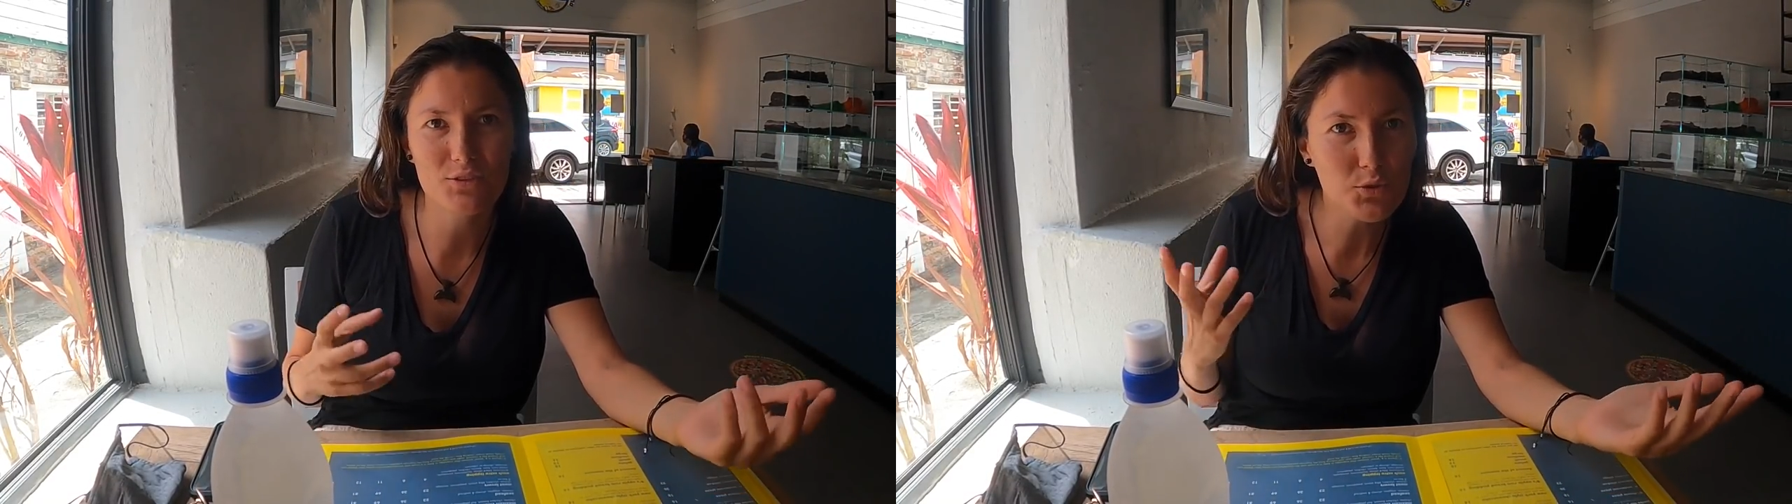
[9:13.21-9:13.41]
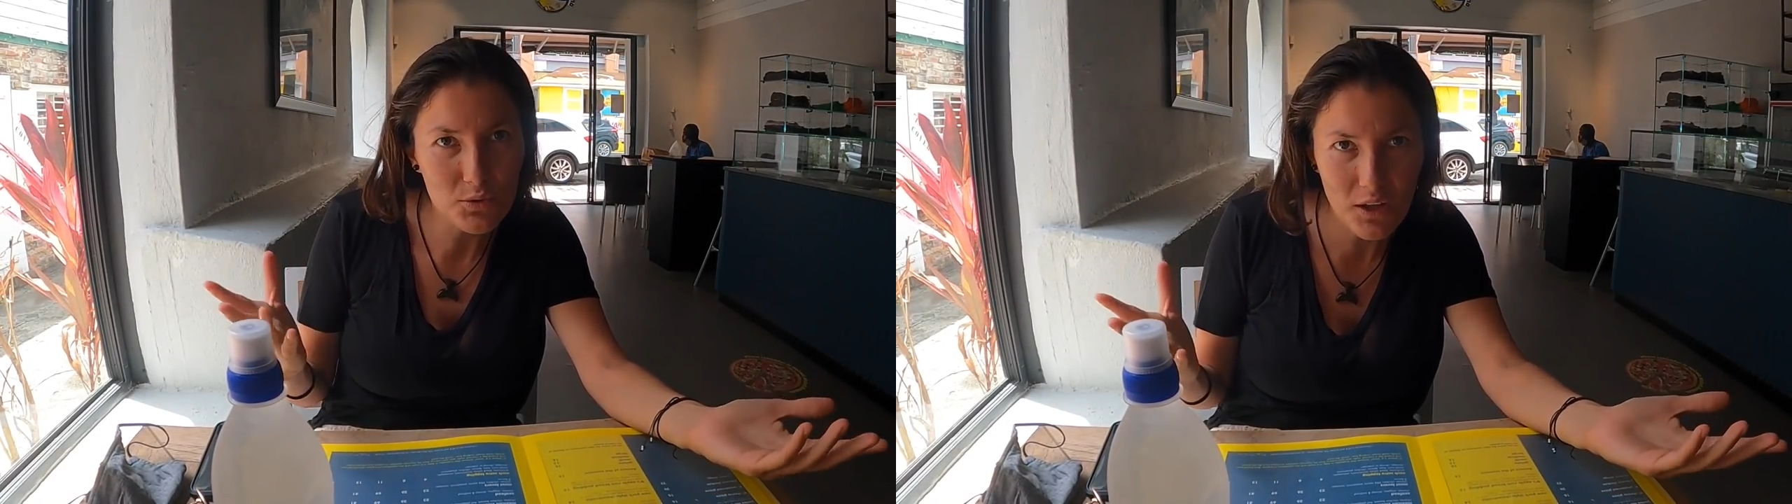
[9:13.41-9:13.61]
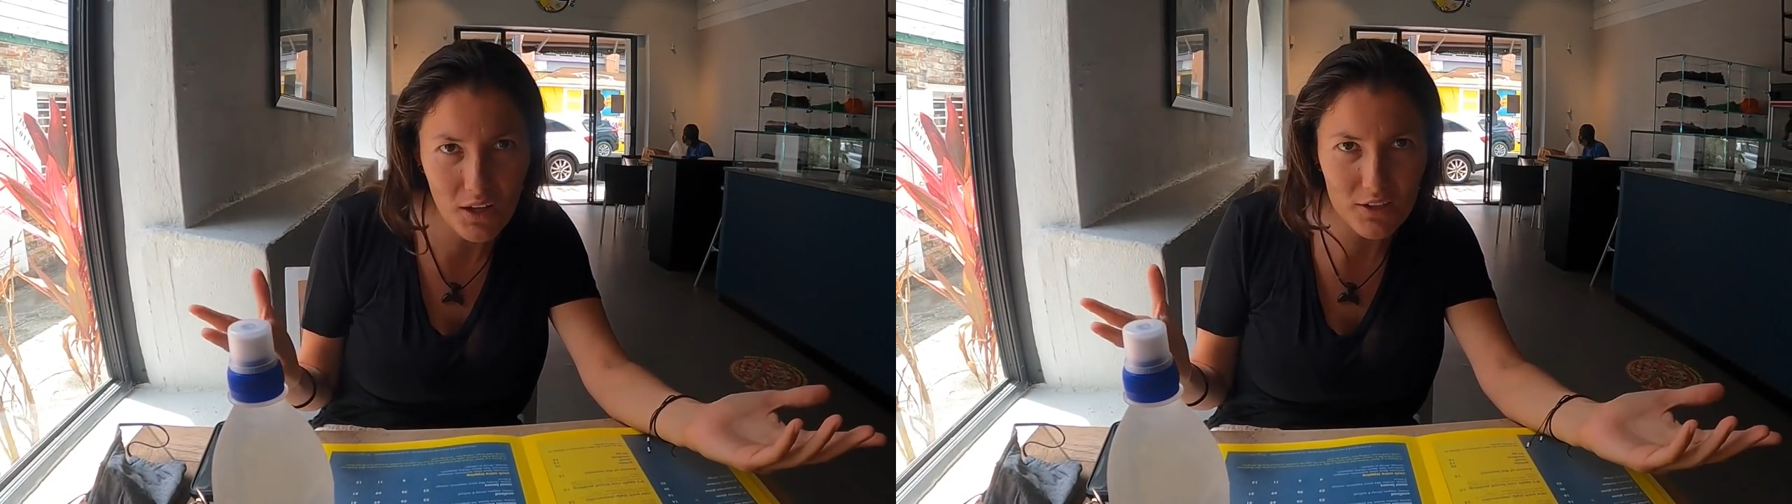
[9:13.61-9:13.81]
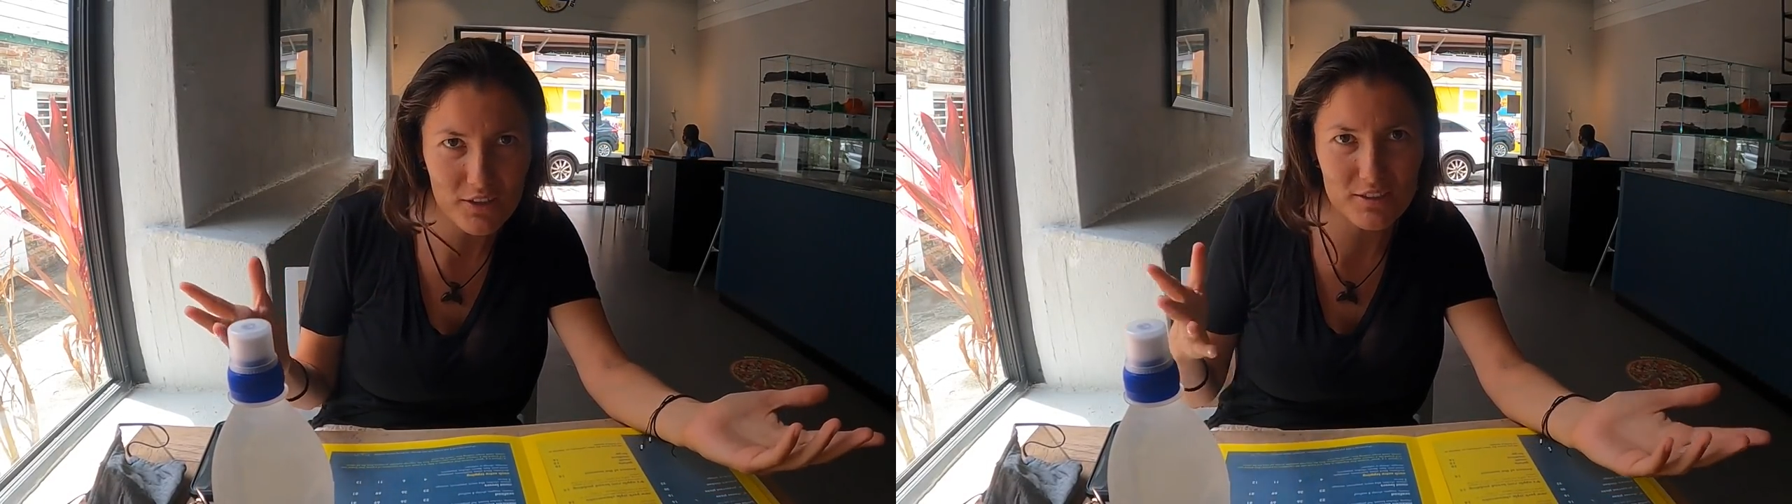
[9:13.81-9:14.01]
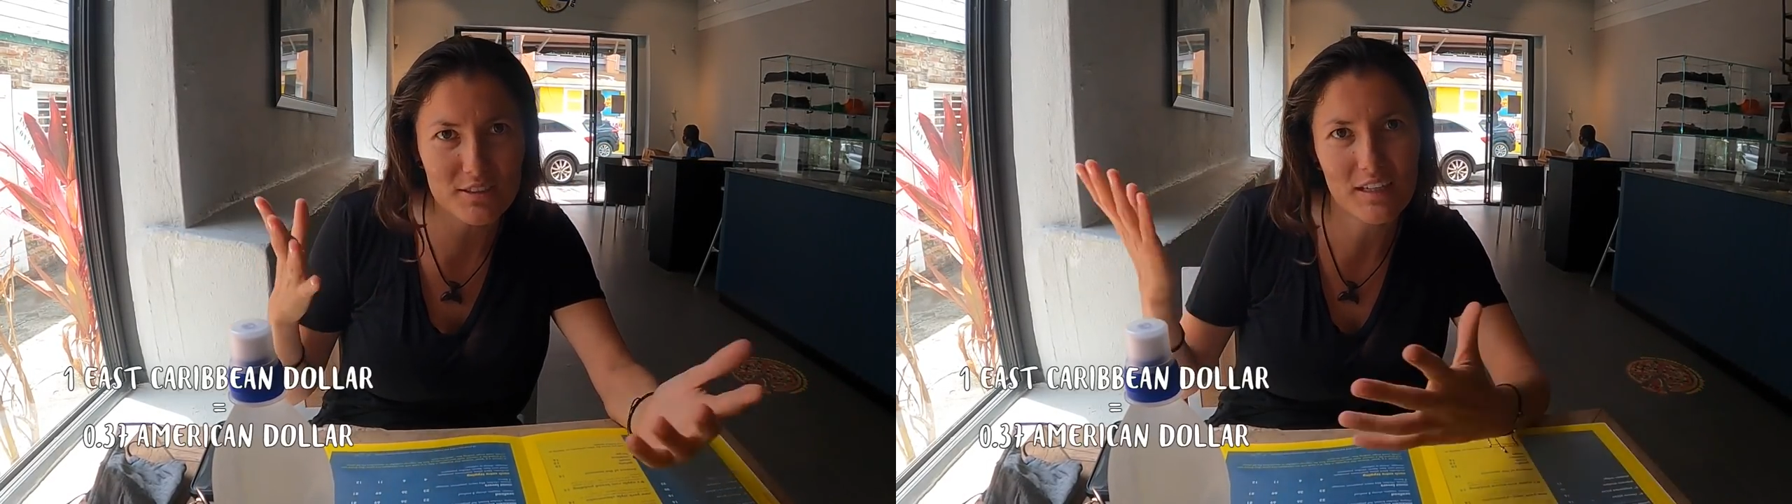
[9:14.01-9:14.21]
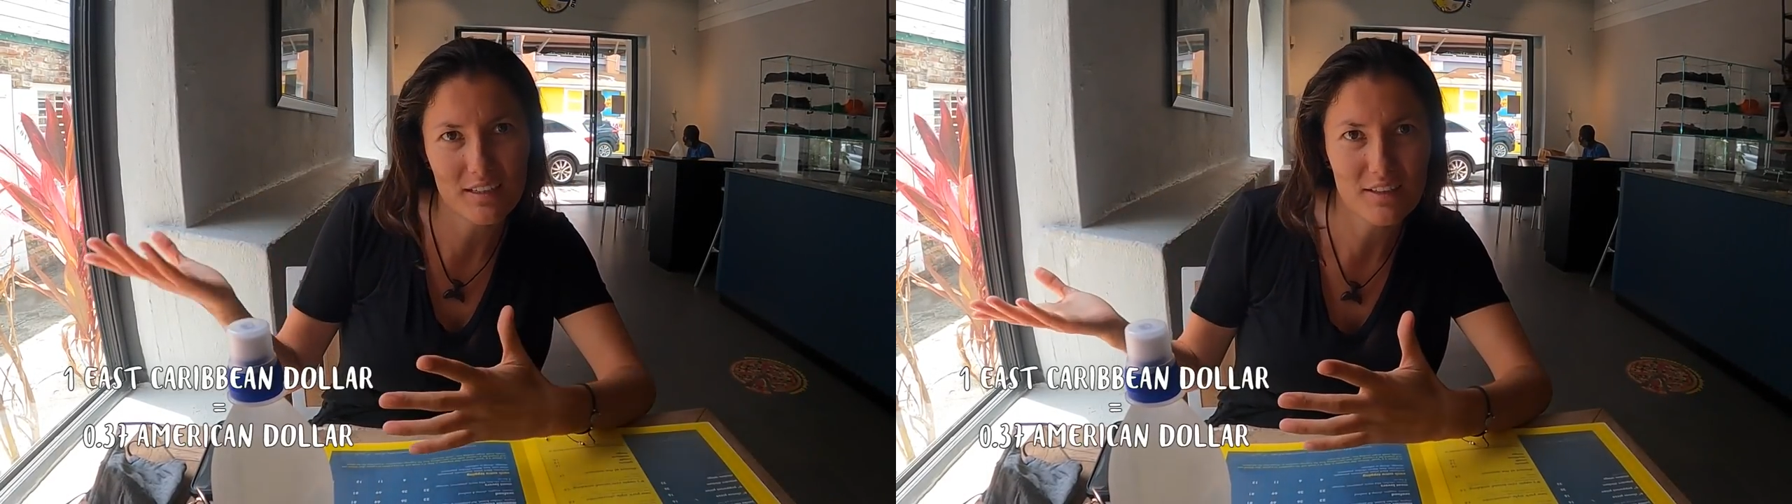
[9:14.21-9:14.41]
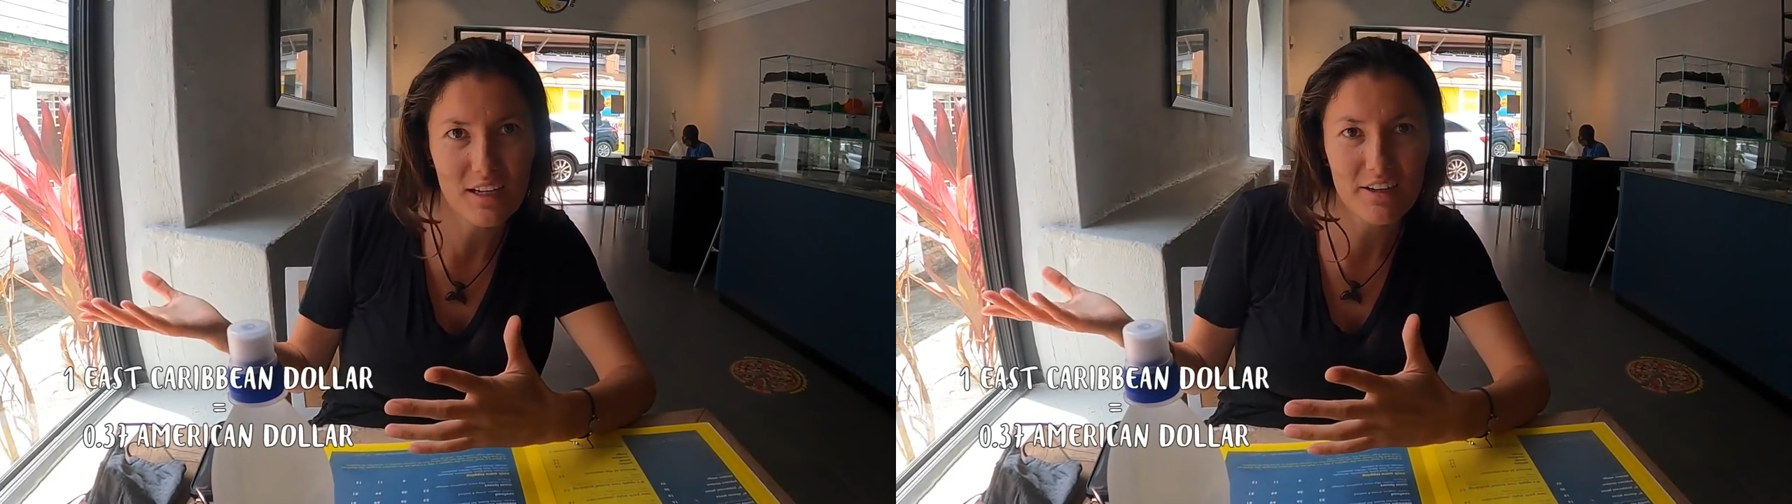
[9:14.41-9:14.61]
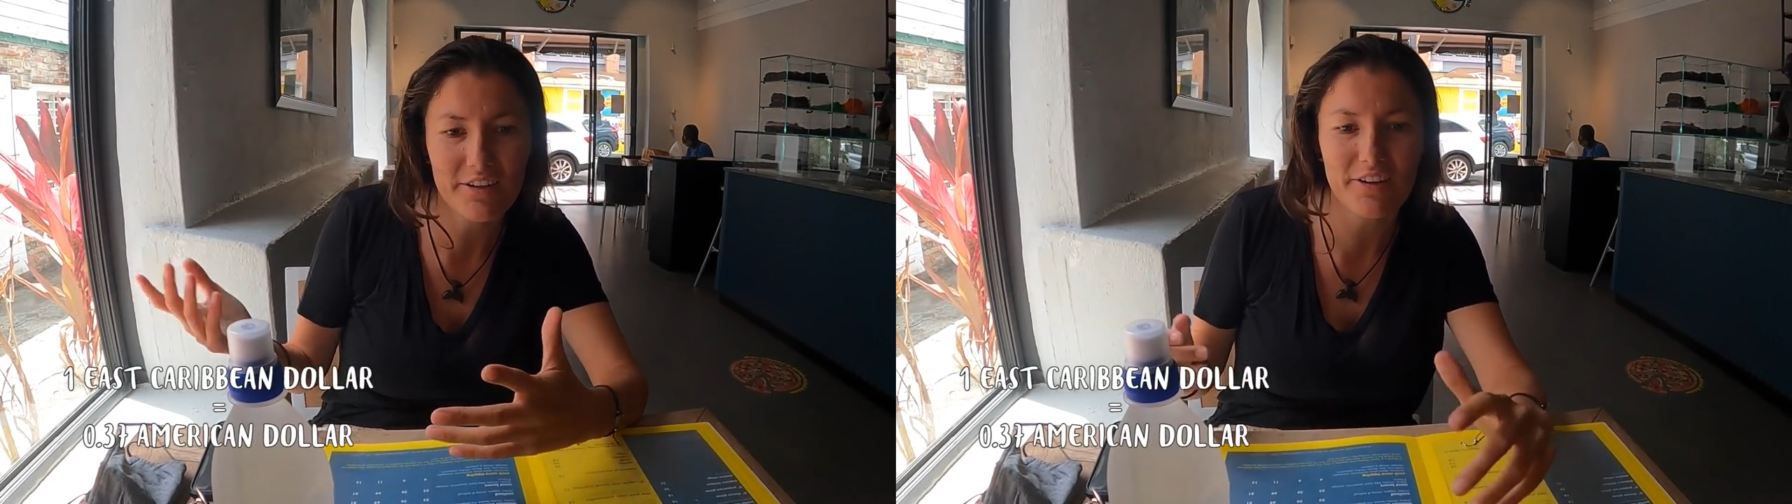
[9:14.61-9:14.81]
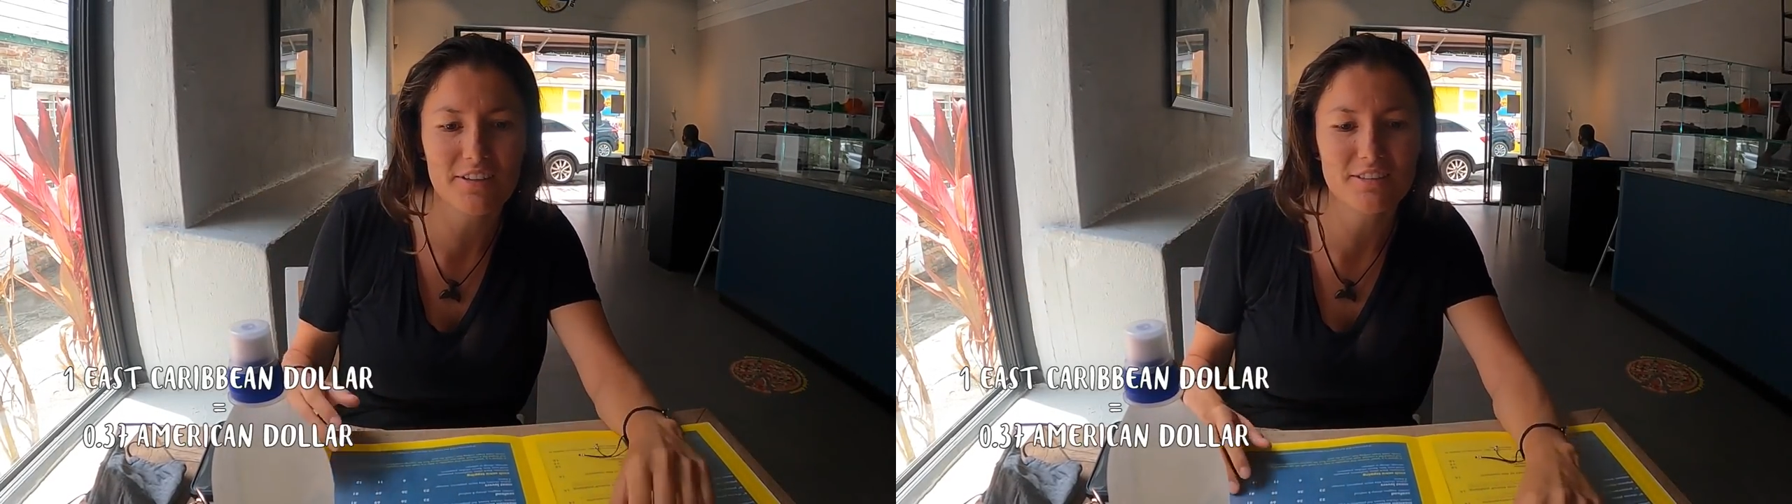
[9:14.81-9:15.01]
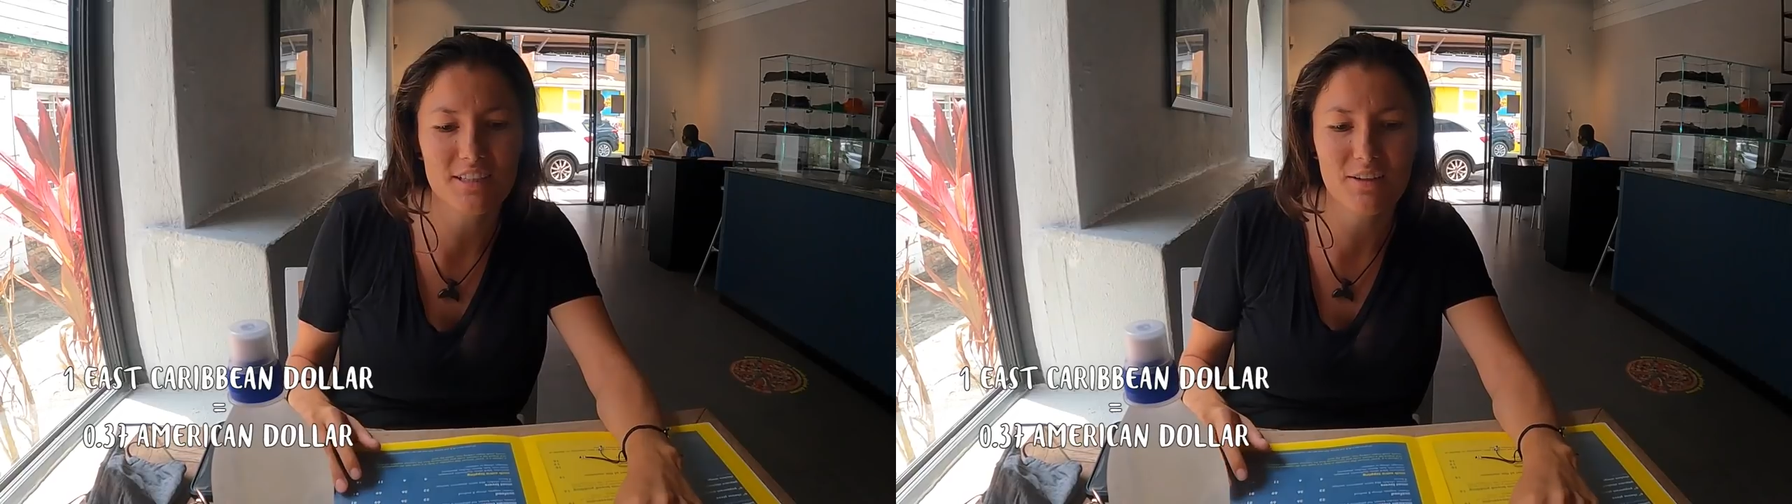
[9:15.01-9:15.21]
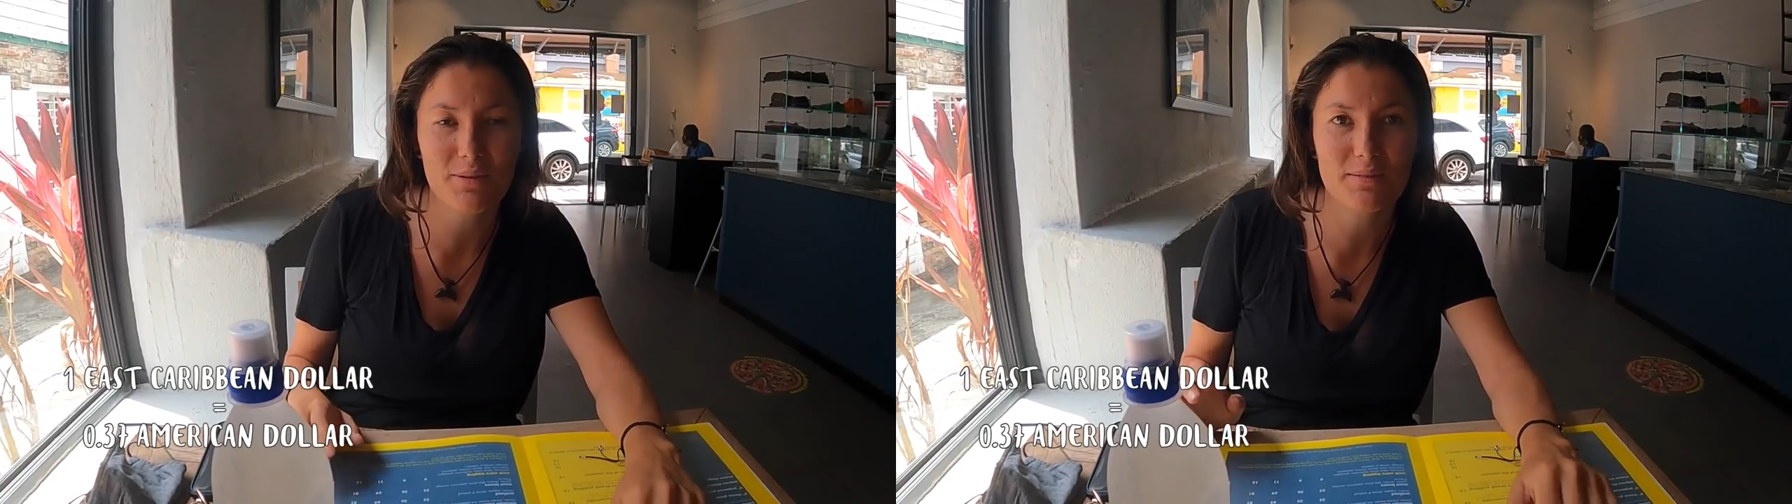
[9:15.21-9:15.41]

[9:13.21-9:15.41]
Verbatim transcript: two dollars in their currency.